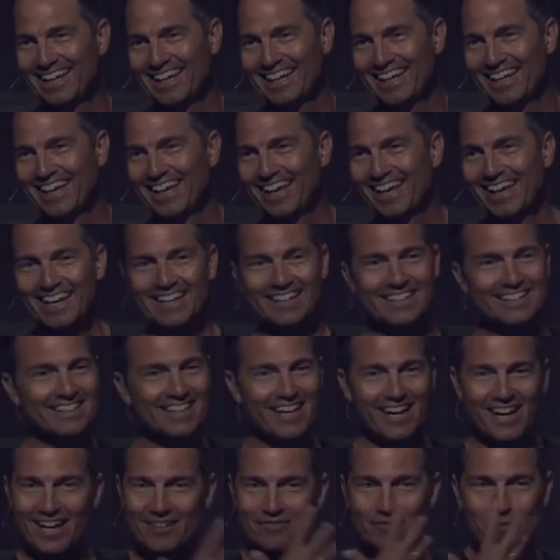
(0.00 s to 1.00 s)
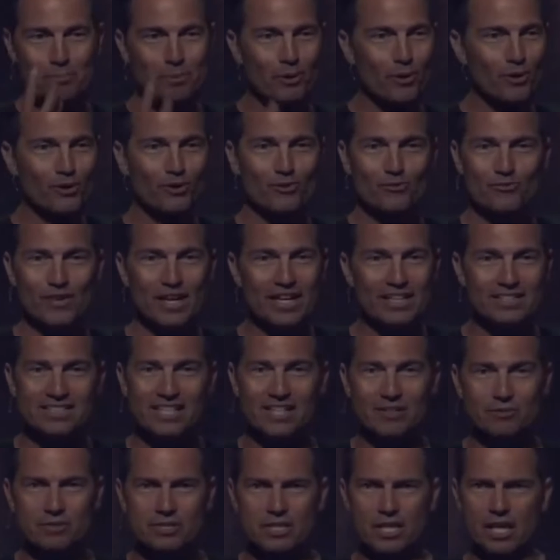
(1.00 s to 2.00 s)
he did not have a poker face
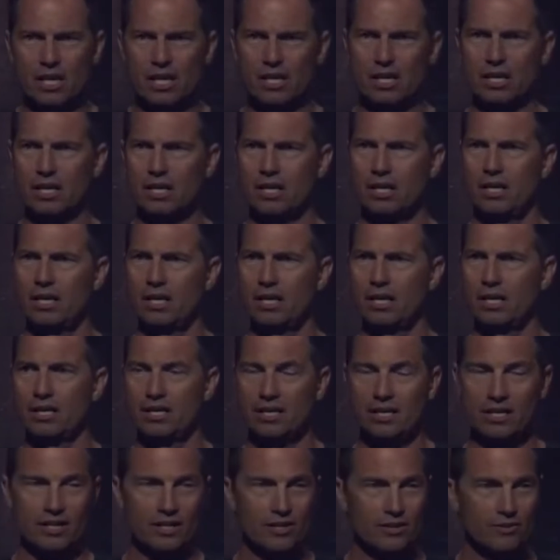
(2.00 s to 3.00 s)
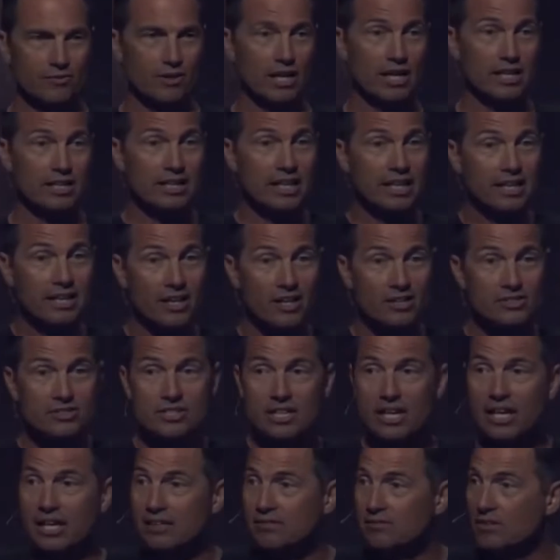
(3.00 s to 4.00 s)
he was like right? Like God's
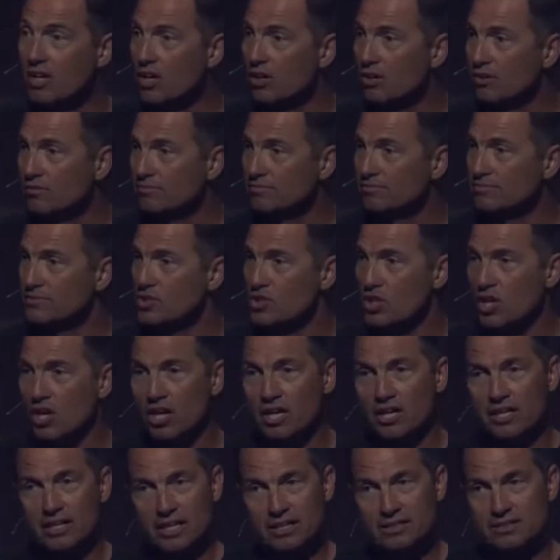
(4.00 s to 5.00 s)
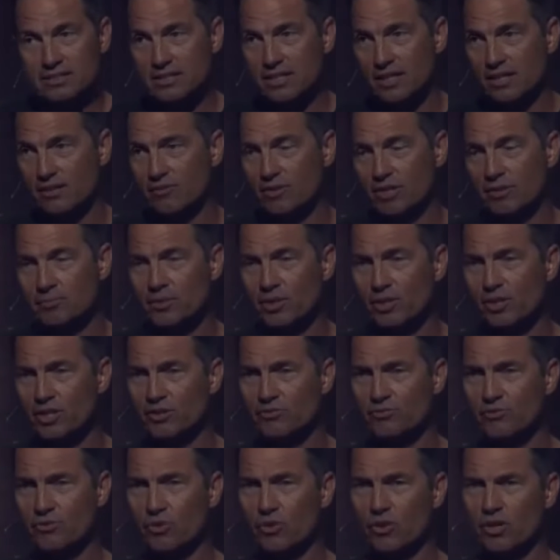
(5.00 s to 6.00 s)
like, no, sorry, that's not what I'm
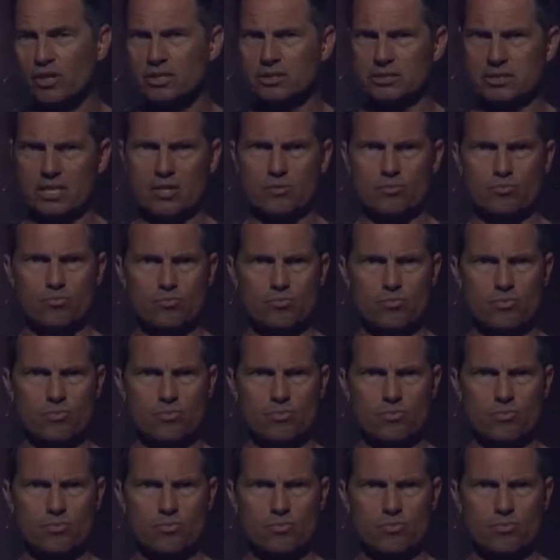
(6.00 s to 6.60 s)
looking for. And he's like,